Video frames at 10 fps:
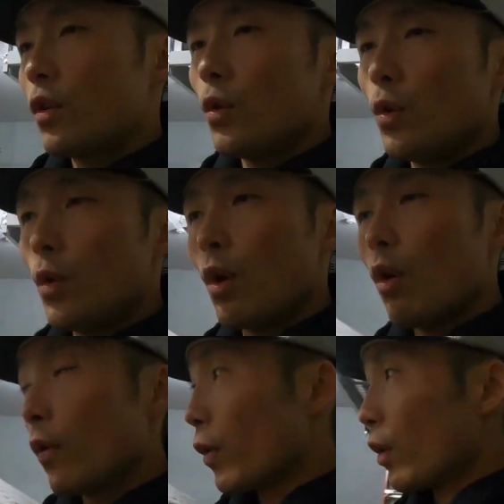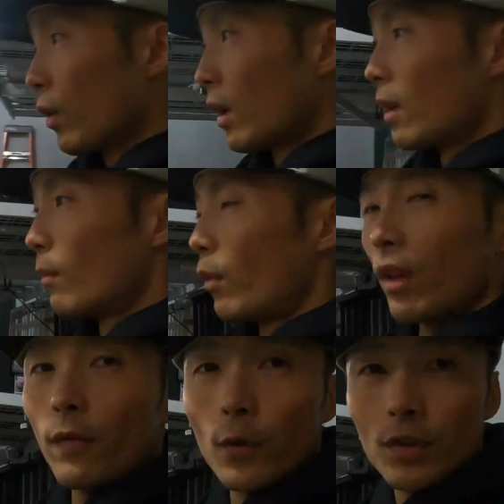to go over
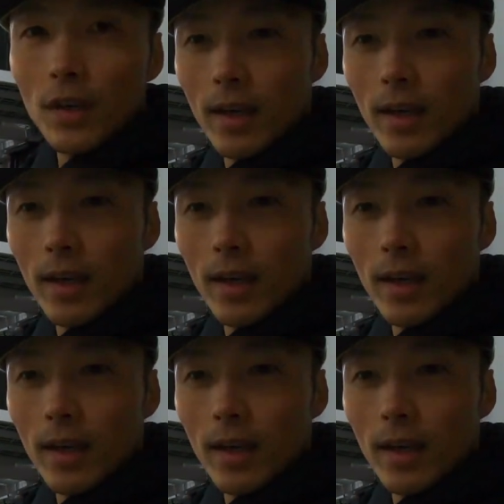one of the first